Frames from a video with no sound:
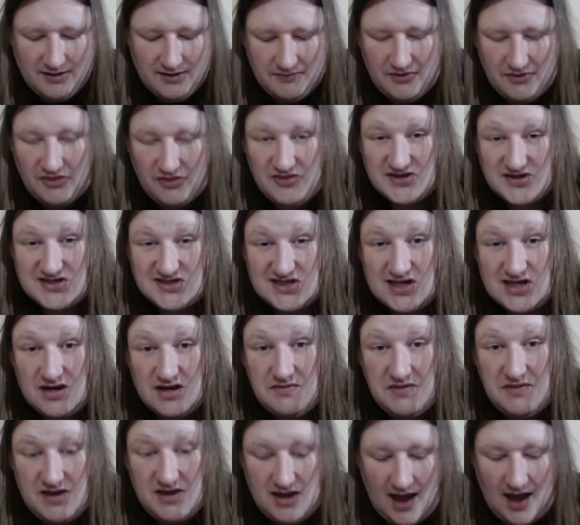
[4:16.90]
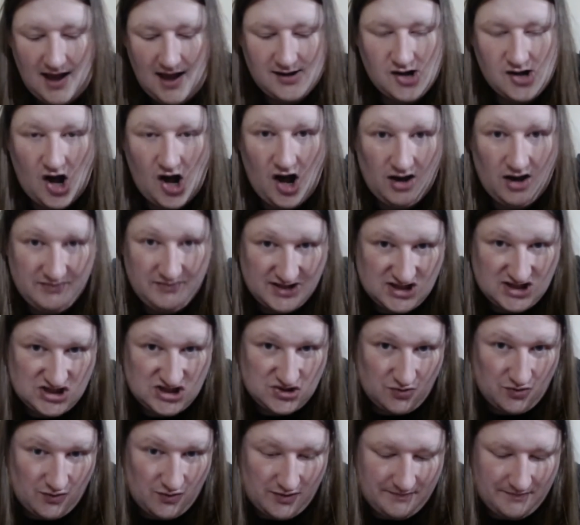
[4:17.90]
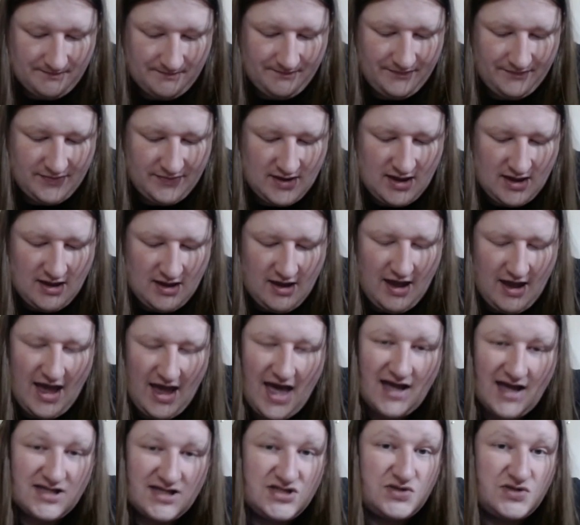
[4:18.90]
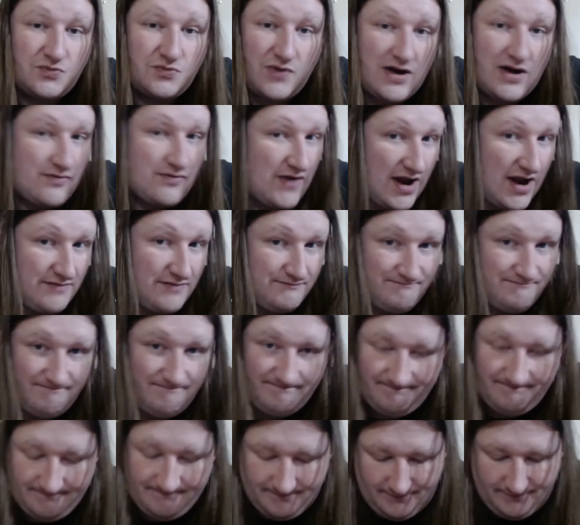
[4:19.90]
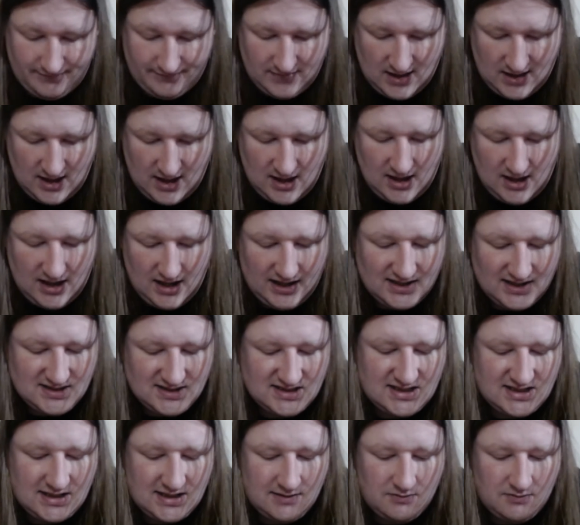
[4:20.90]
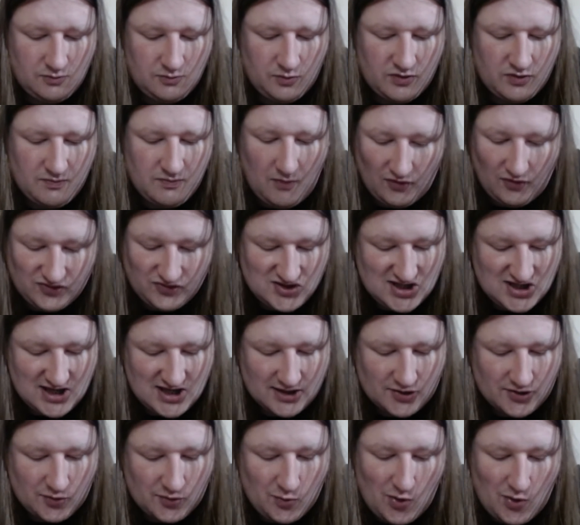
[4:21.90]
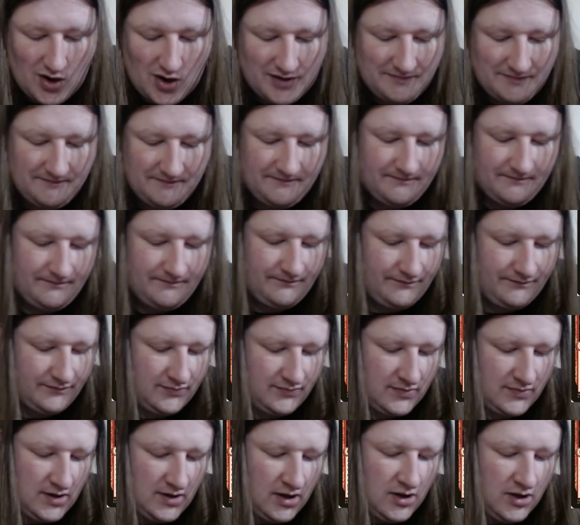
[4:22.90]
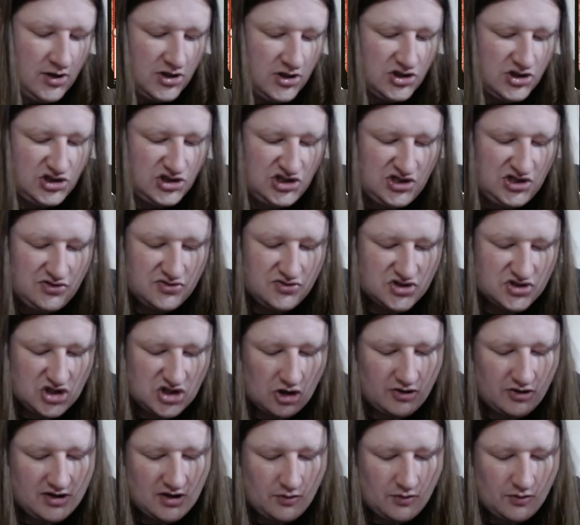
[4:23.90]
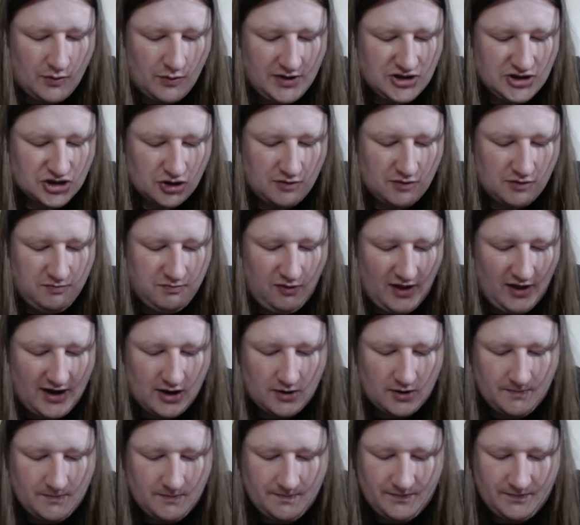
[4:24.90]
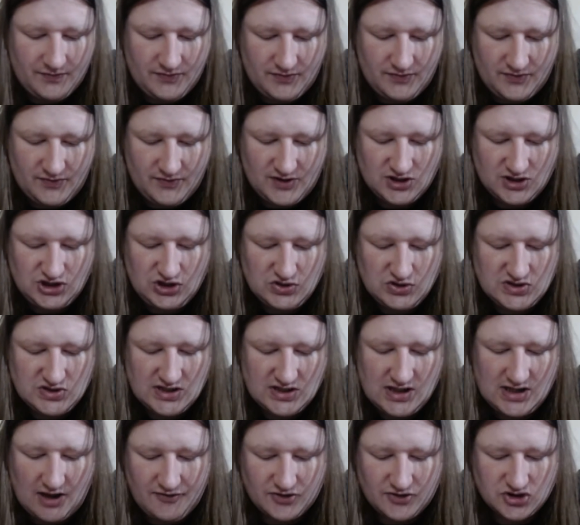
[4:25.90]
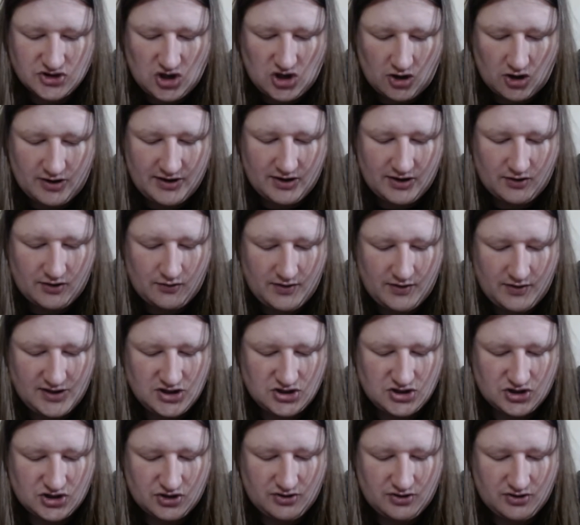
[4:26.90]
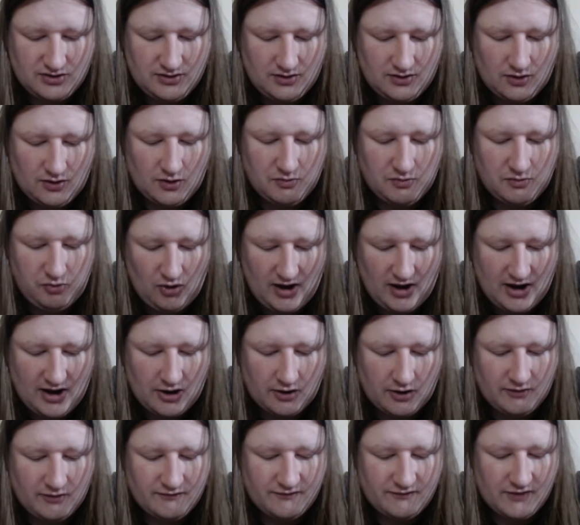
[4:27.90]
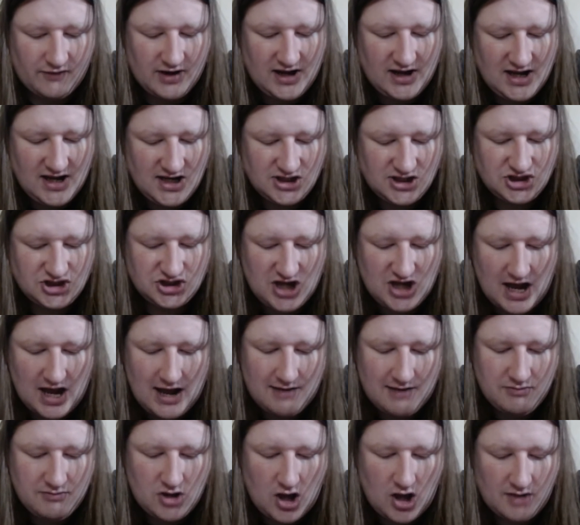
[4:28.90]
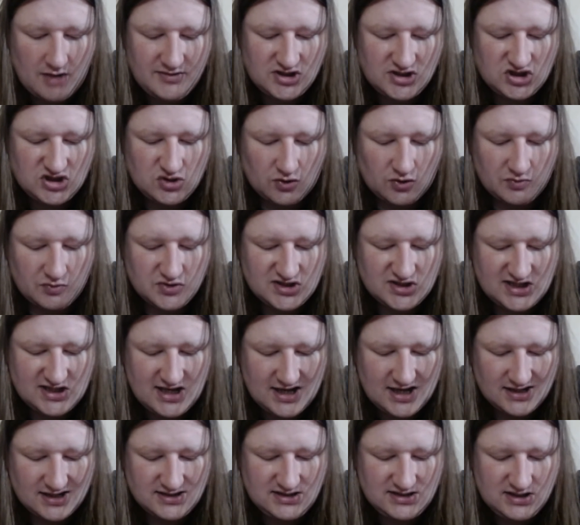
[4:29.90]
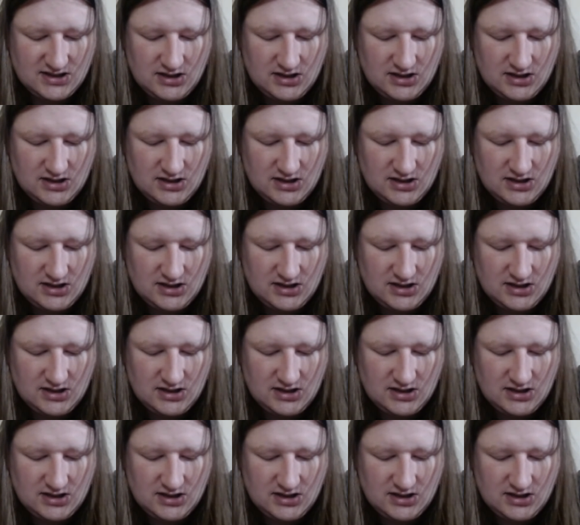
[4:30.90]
This is going to be Comet Storm. X red. Instant with multi-kicker 1. Choose target creature or player, then choose another target or creature or player for each time Comet Storm was kicked.